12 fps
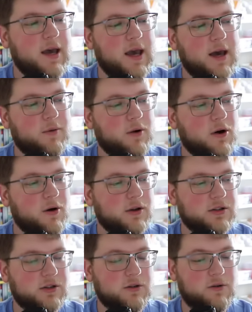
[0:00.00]
And we're
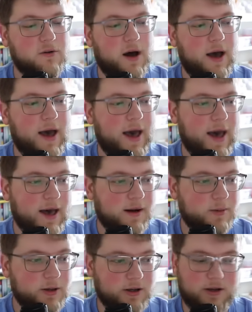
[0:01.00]
going to
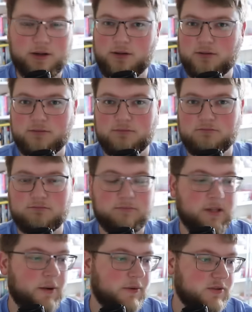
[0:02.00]
add a book
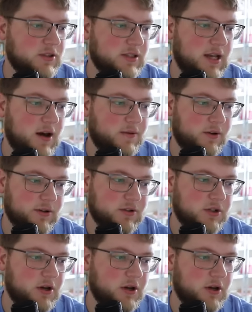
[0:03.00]
that we've just downloaded.